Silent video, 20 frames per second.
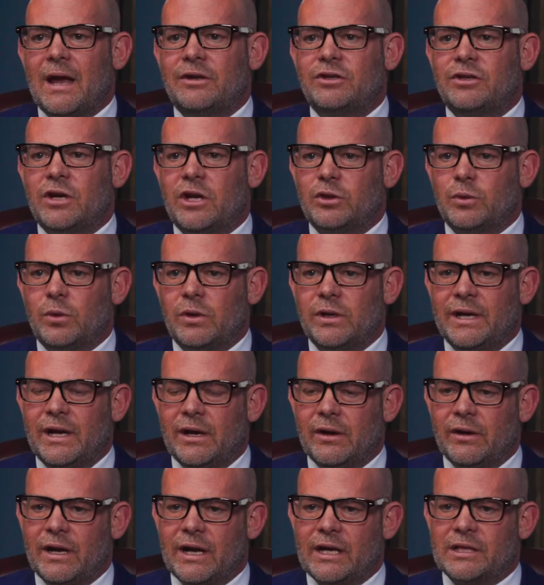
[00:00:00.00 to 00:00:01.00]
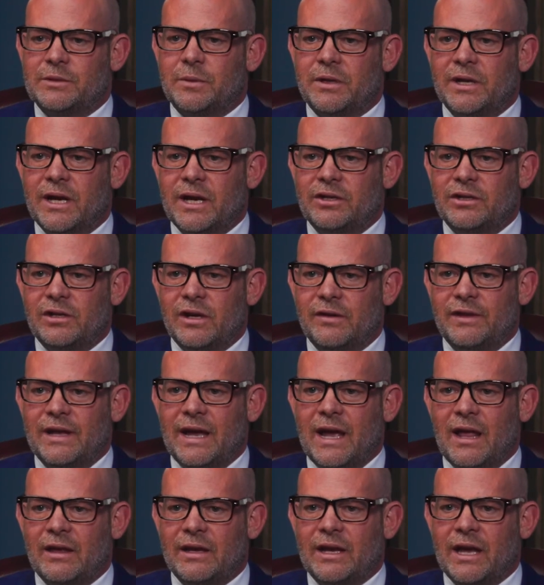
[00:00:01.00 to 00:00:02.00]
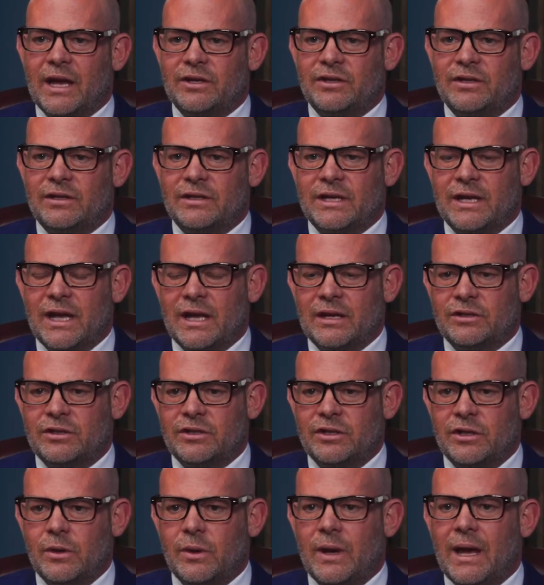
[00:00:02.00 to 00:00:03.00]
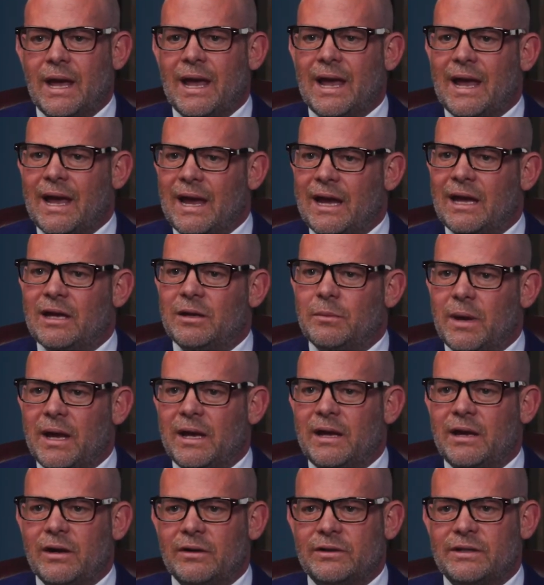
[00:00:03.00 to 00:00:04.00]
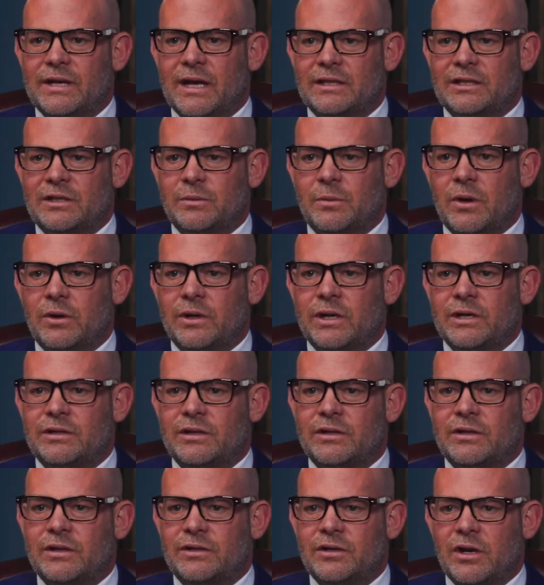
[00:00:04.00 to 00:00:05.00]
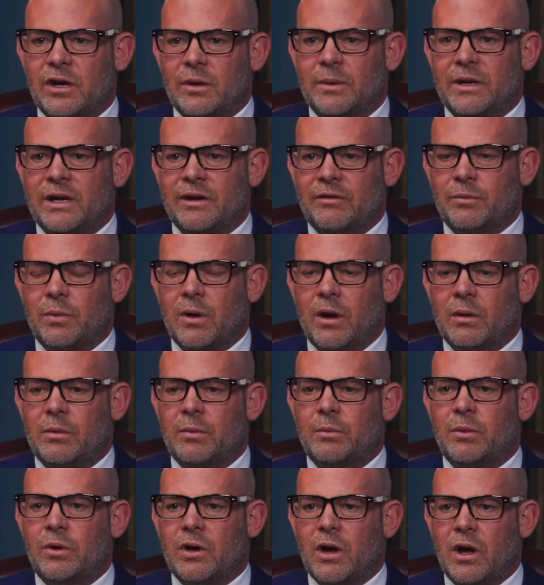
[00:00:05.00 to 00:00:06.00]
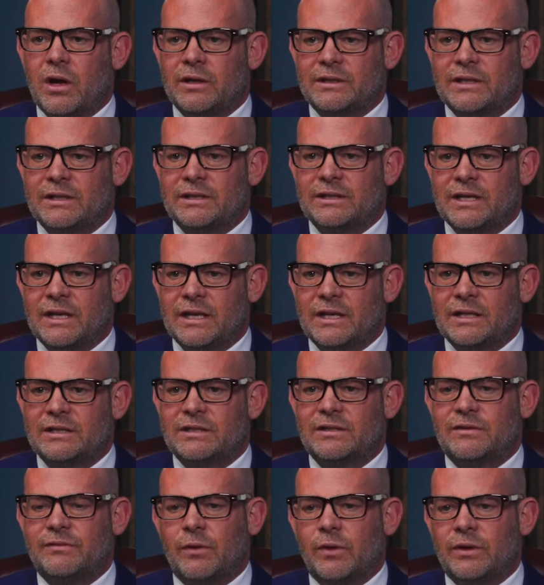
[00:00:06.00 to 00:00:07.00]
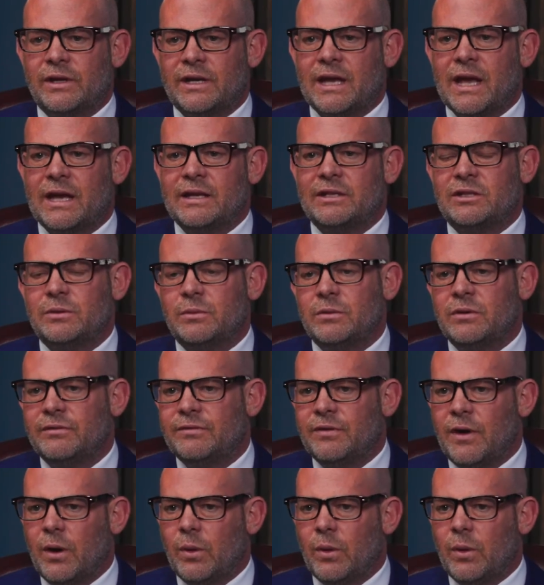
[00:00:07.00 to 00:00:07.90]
A judge will hear an explanation of the allegations against you and may hear testimony to determine if probable cause exists for the case to move